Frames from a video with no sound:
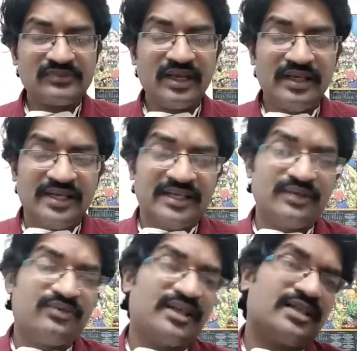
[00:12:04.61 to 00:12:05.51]
Now
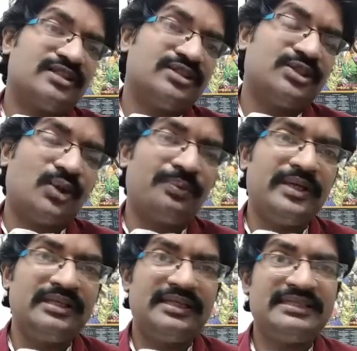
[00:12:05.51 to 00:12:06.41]
what are the shopping
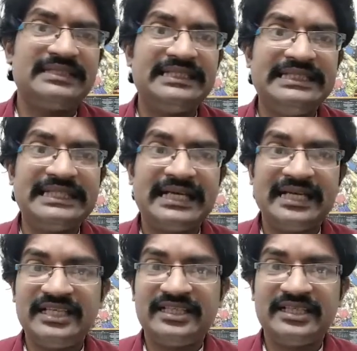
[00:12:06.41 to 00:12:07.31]
things in
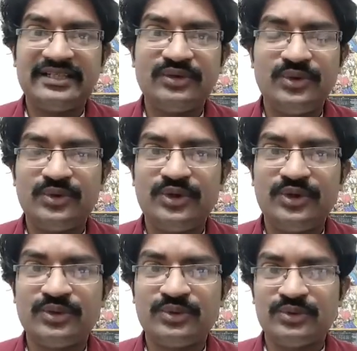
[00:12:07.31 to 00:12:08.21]
addition you need
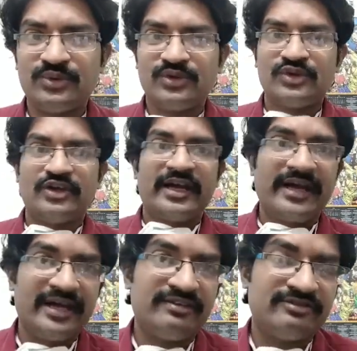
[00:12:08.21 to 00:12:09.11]
to
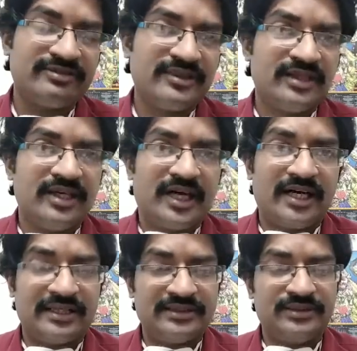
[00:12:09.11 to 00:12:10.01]
have?
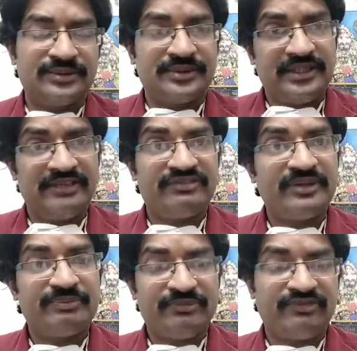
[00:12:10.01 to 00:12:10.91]
If the
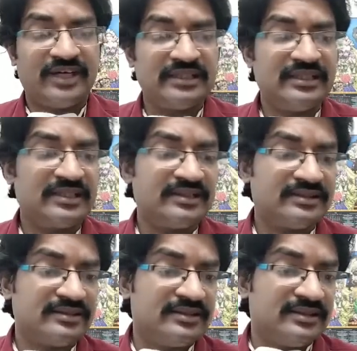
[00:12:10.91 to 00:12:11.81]
father
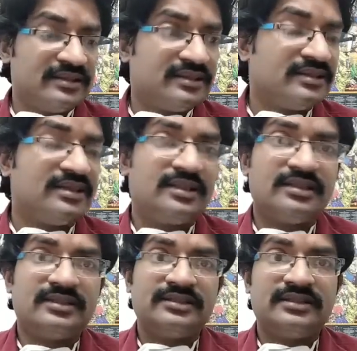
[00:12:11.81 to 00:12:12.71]

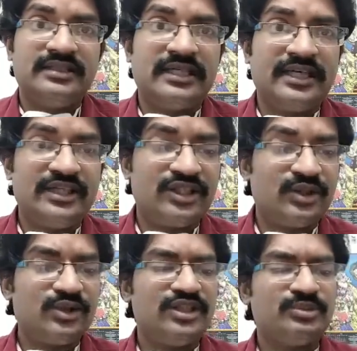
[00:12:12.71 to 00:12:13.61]
in addition to
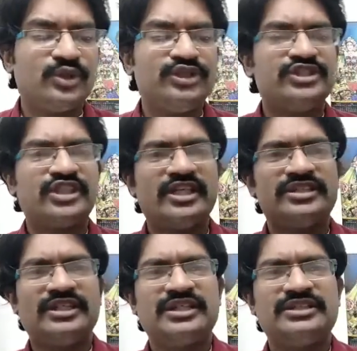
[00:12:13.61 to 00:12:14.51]
these
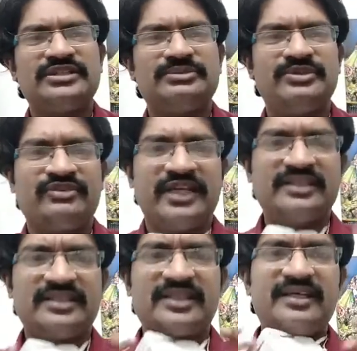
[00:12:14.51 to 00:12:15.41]
moisturizers, the father
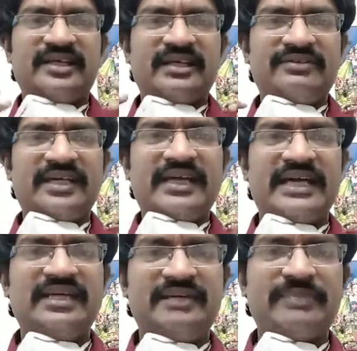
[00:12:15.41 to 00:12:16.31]
can have a
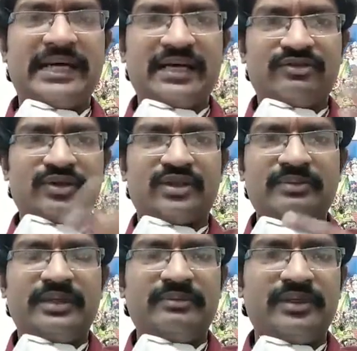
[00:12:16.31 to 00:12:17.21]
carry bag for the baby.